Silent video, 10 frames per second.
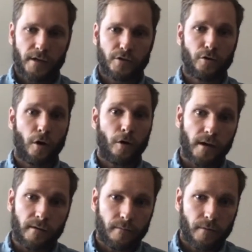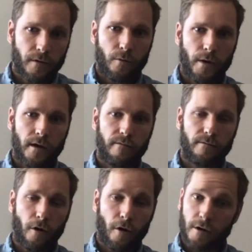at trophy
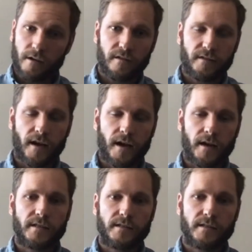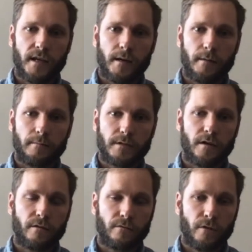we've already decided as a team
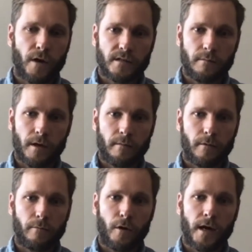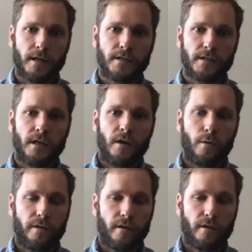to raise the minimum wage
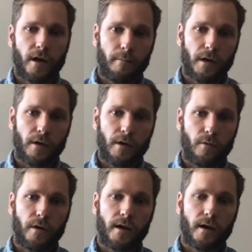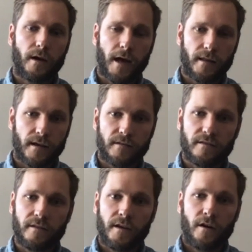within our company when we come out of
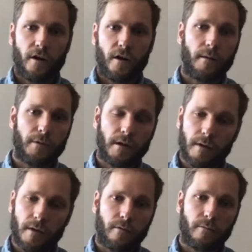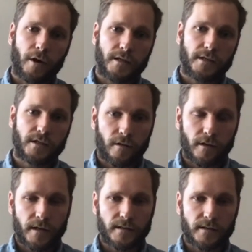this our company minimum wage
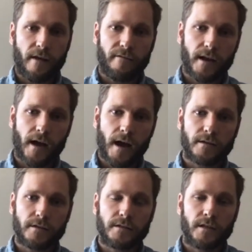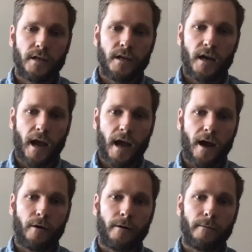currently is $11 an
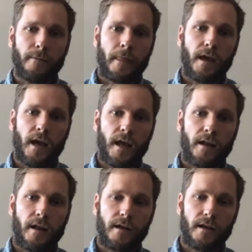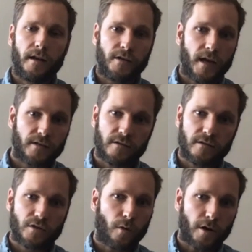hour and and our dish,
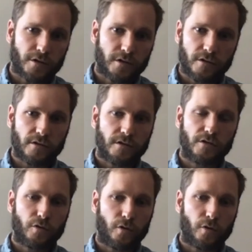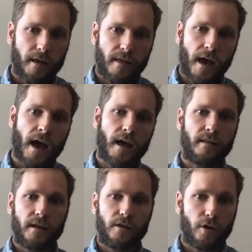dishwashers sort of made that
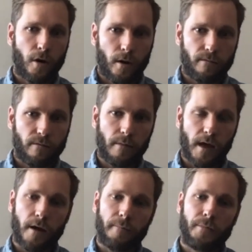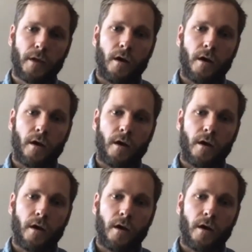and then you go up from there